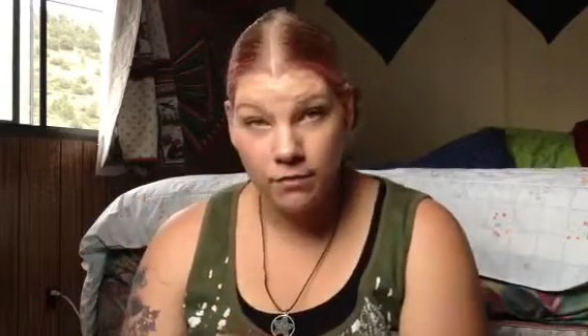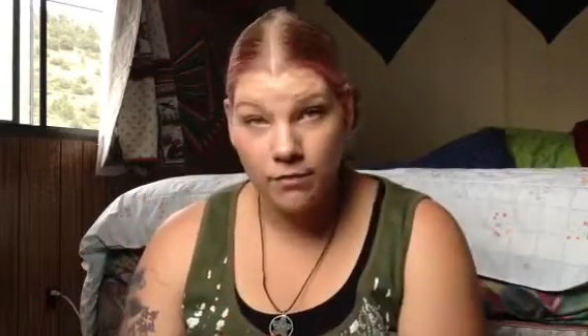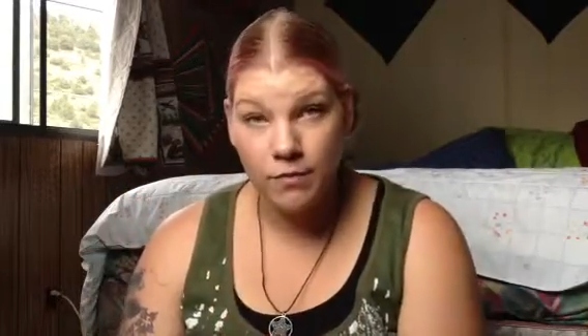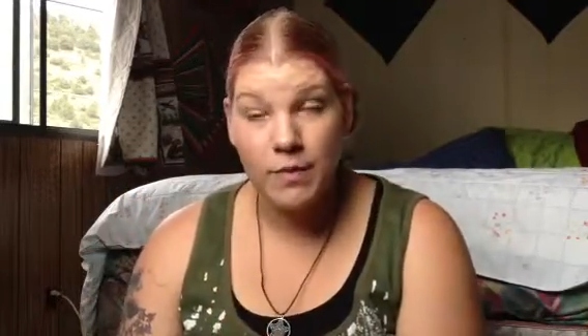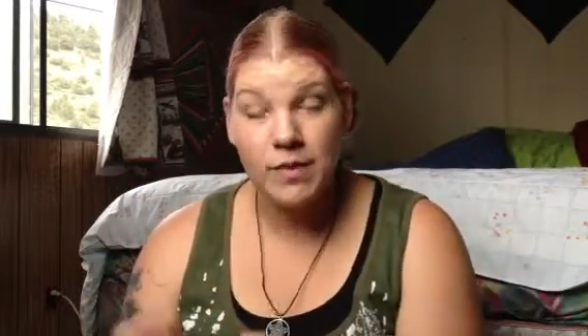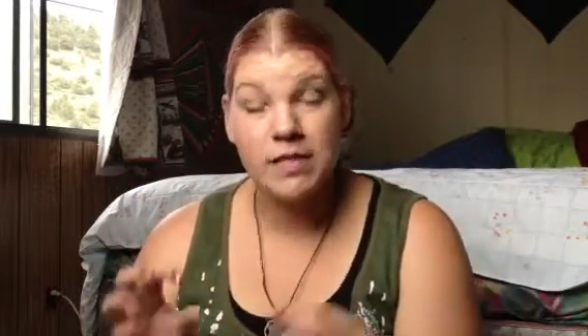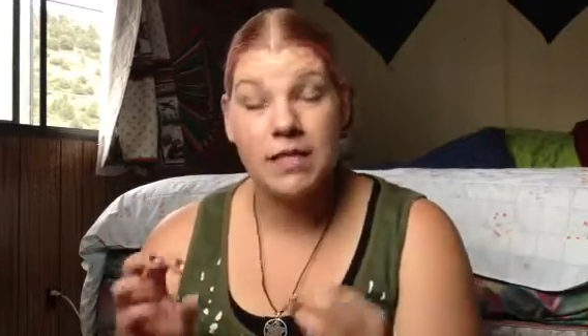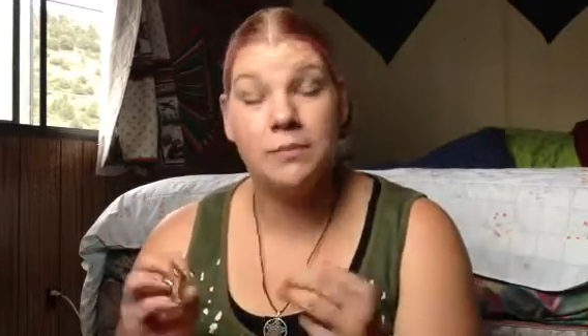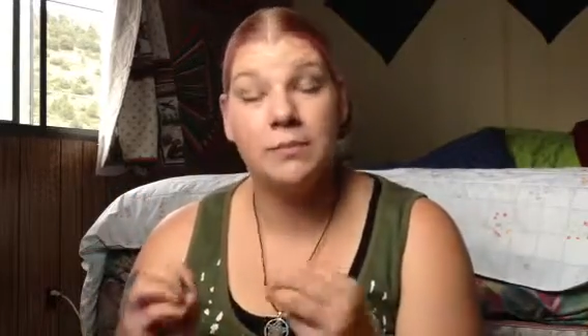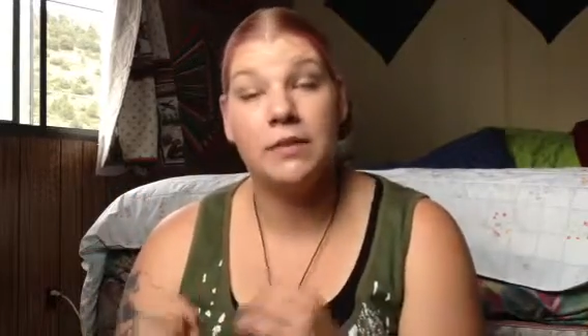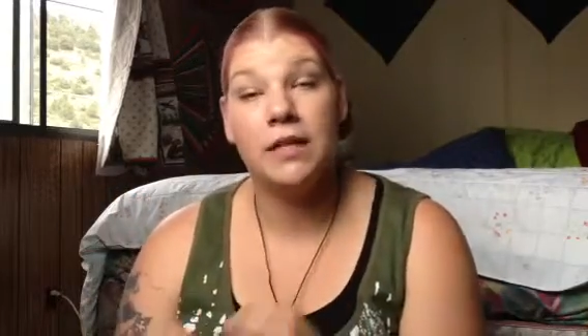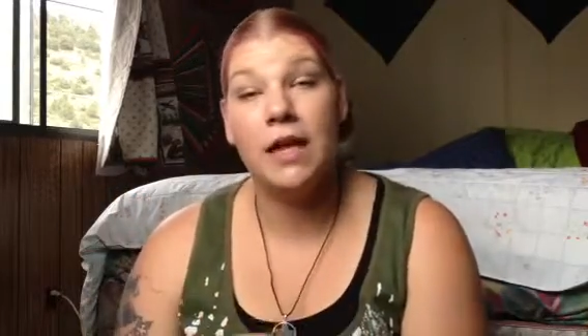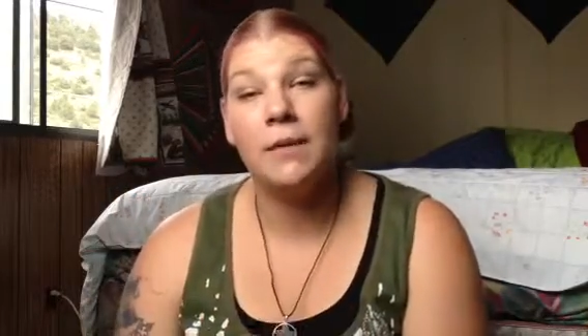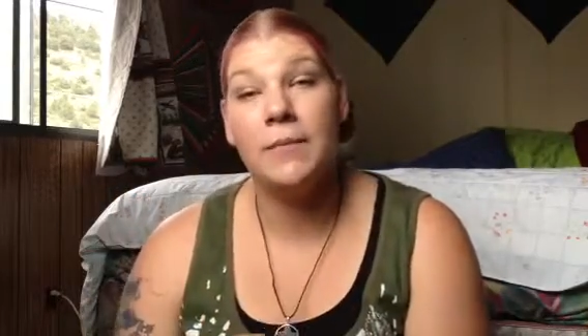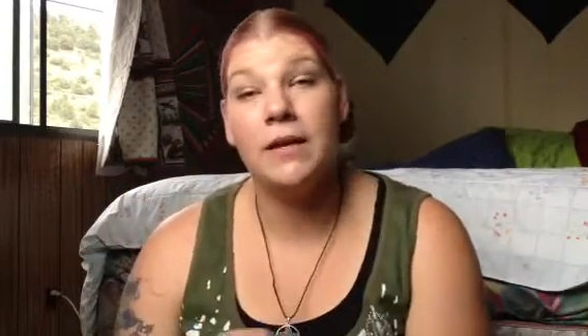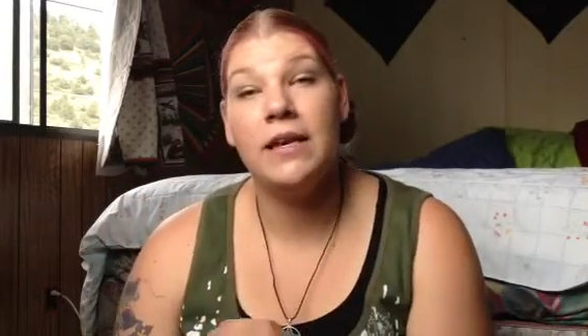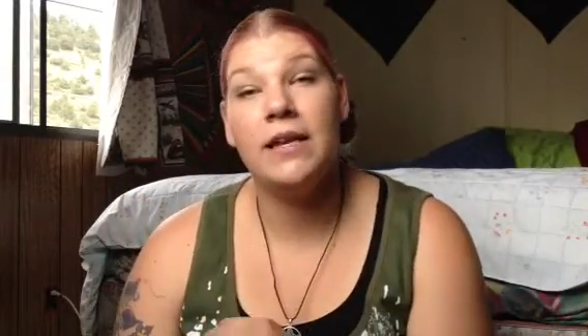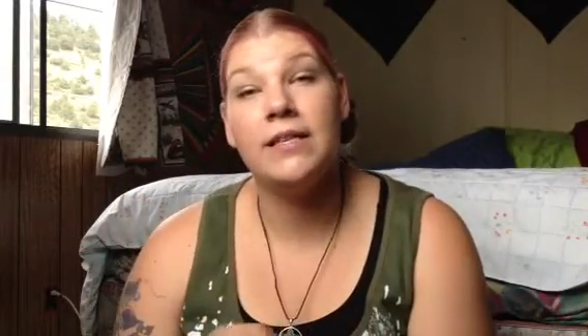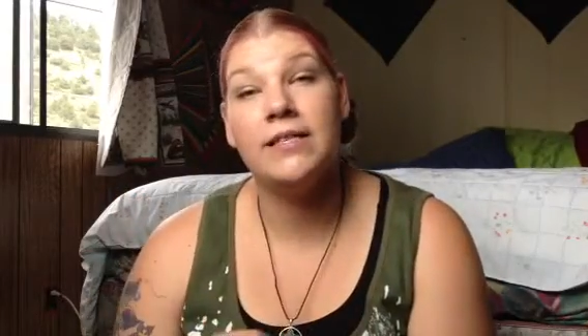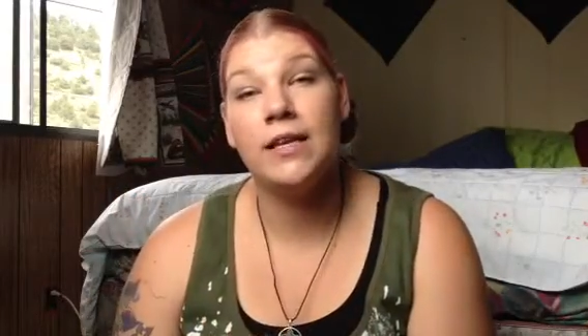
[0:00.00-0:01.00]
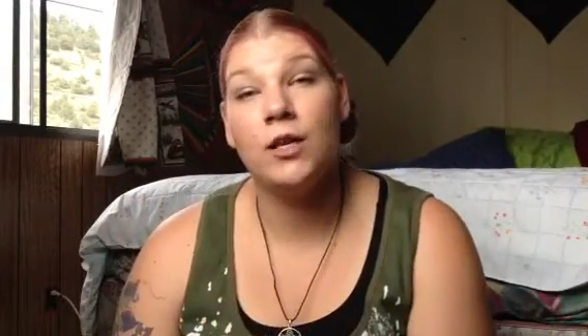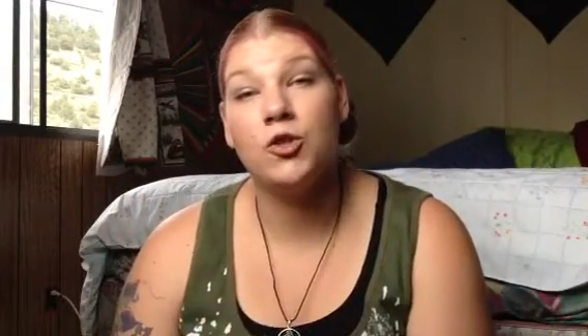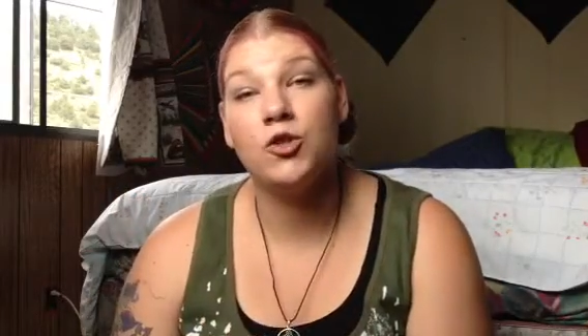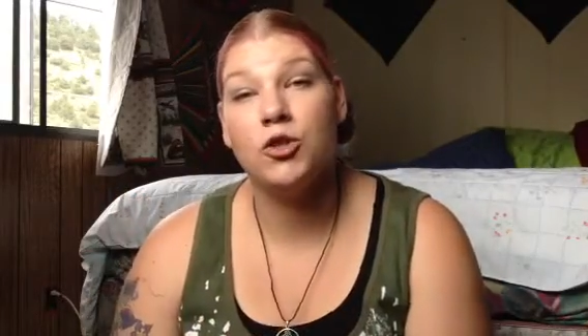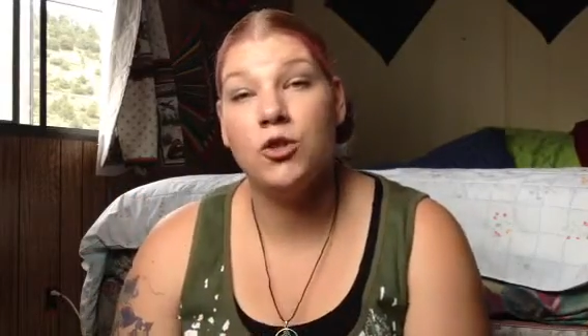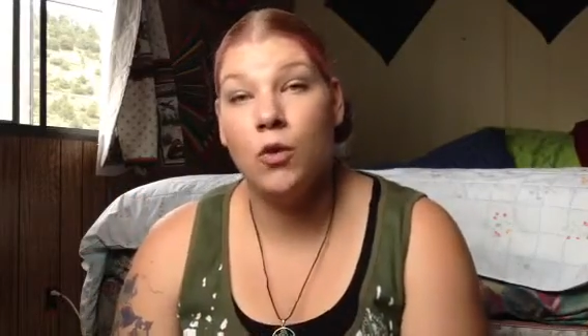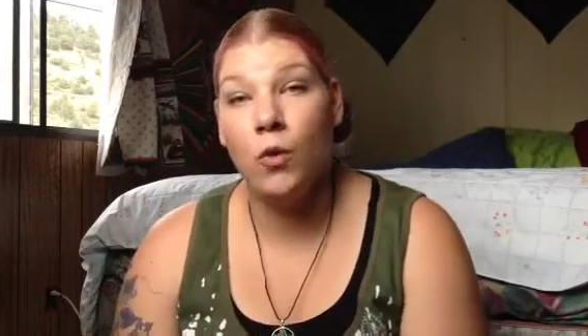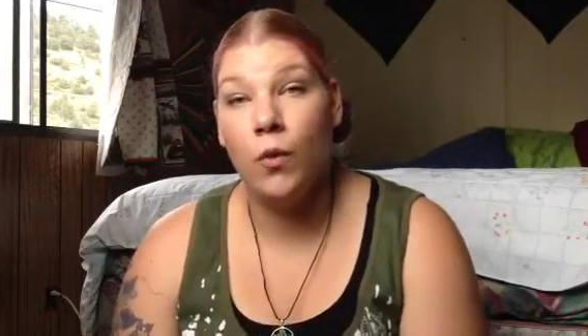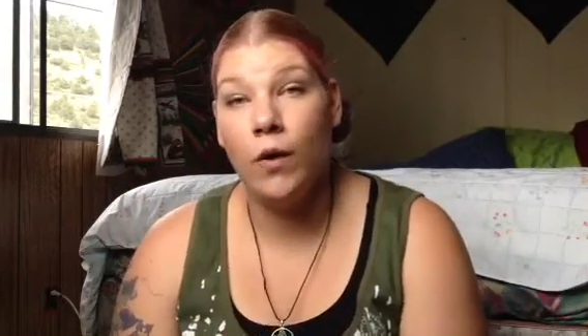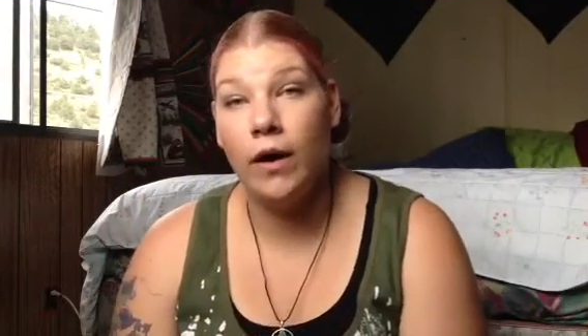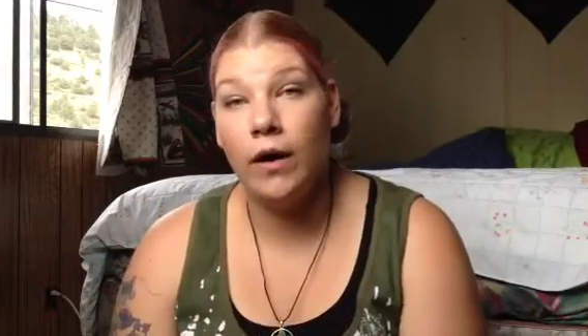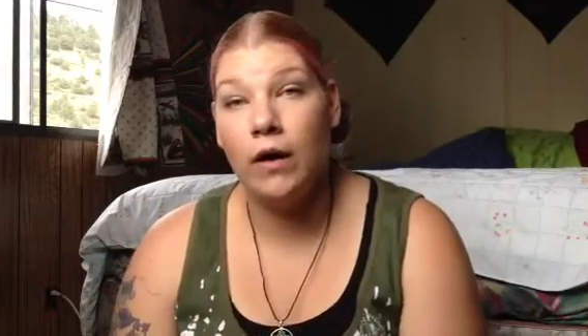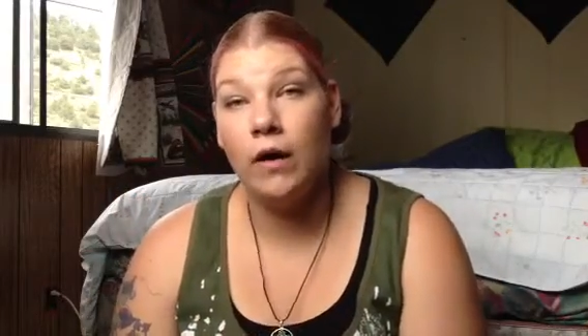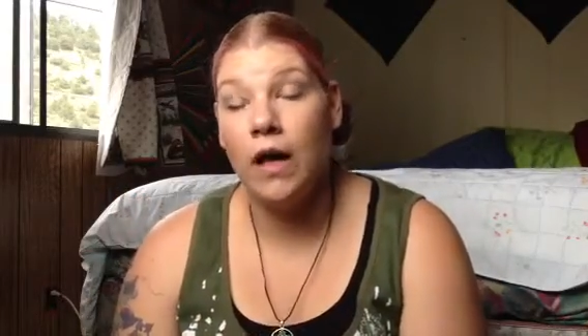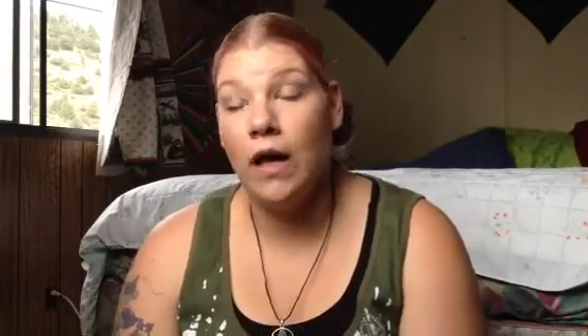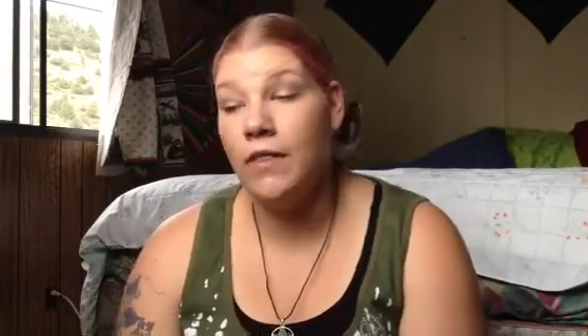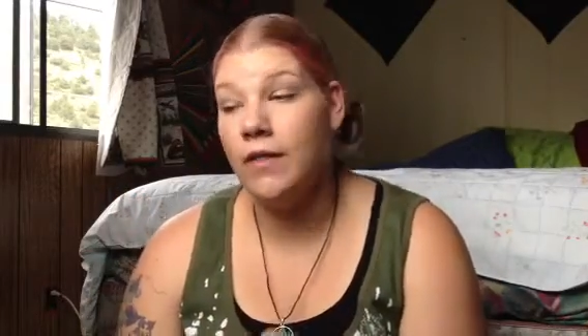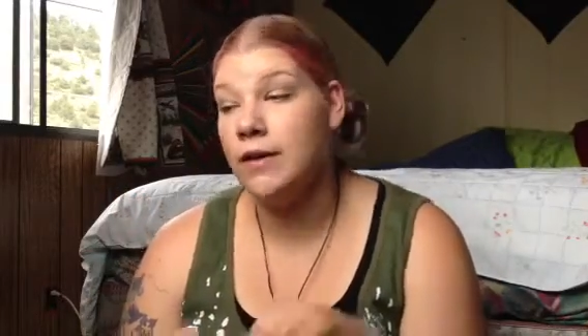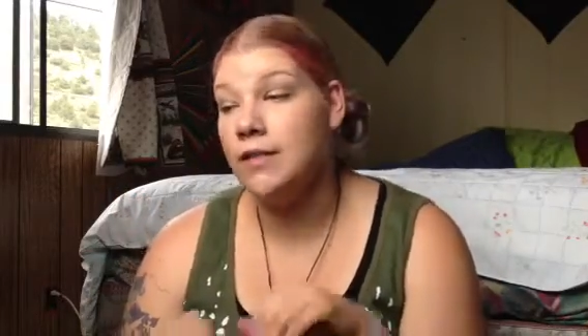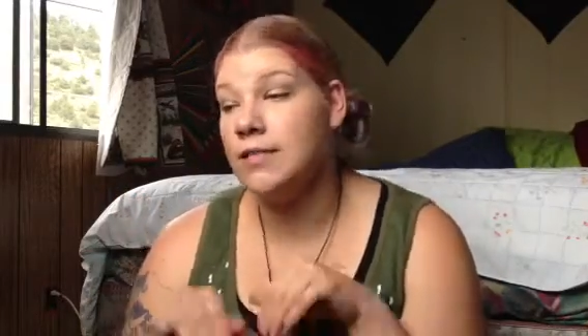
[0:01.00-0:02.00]
with some lemon essential oil,
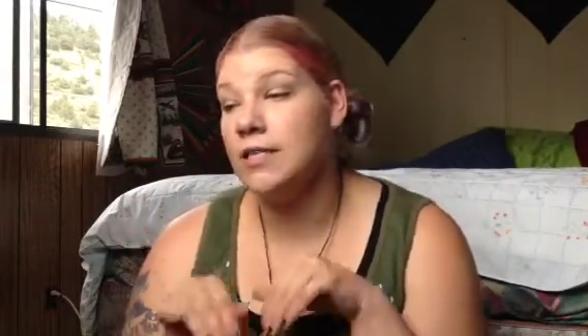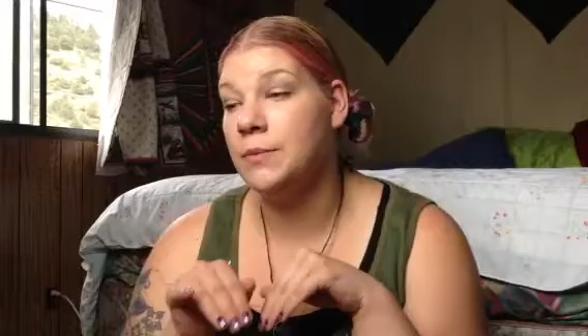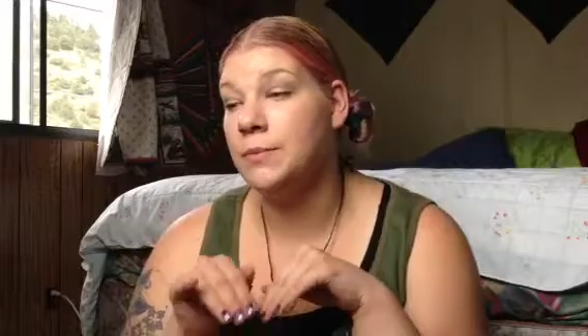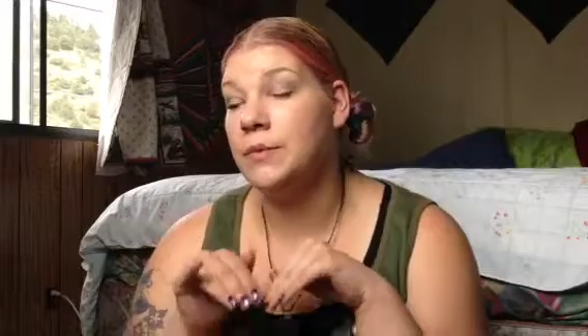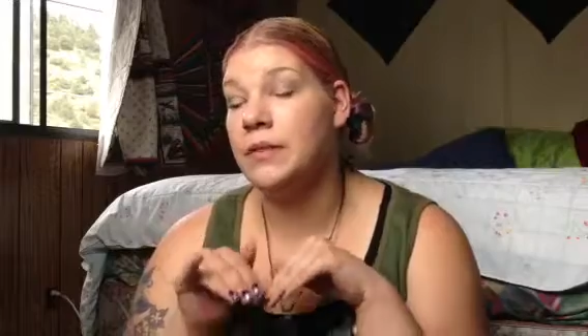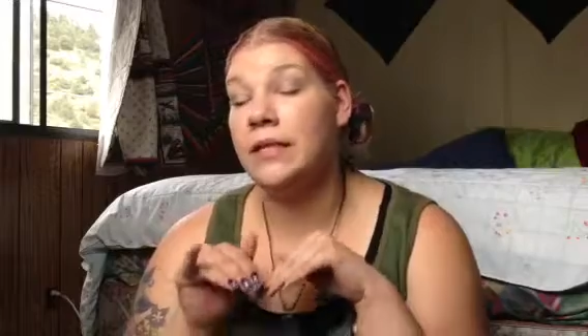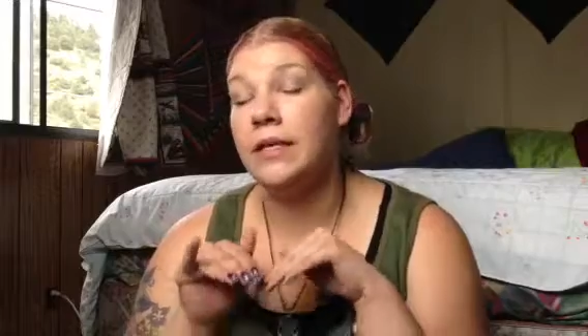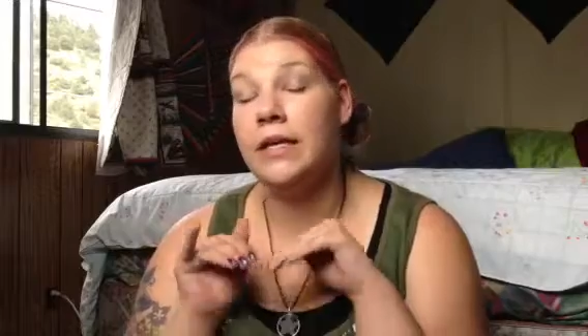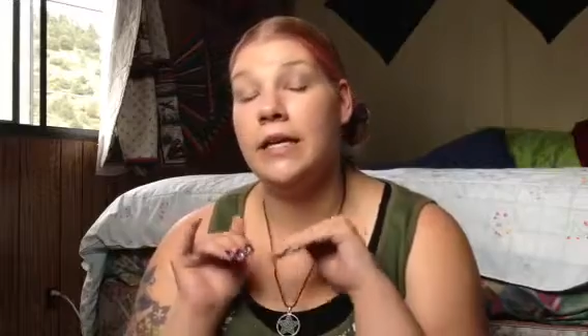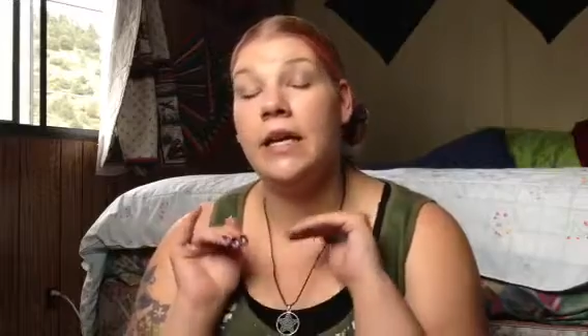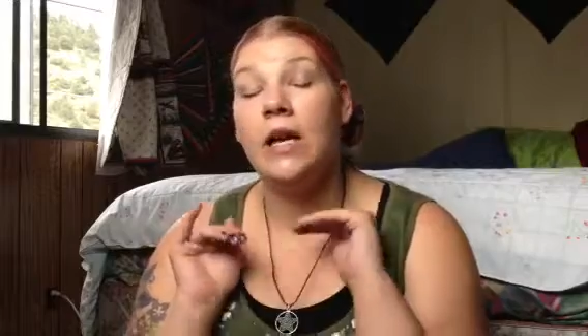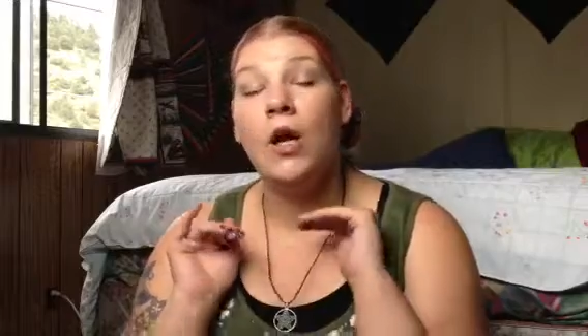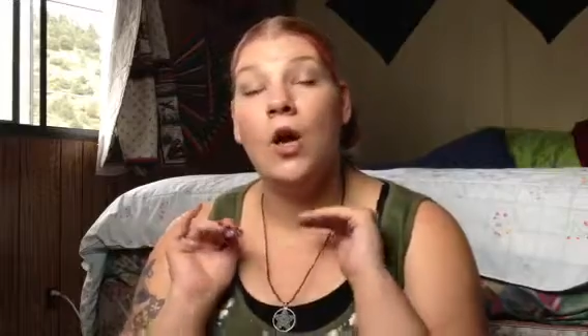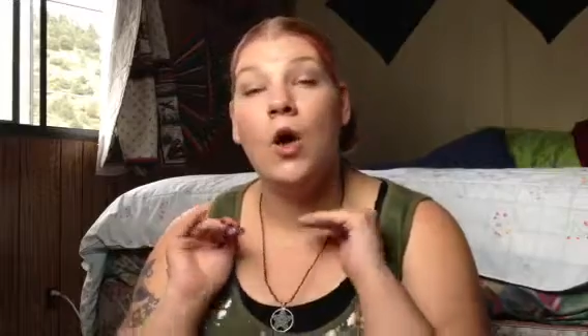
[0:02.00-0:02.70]
and then simply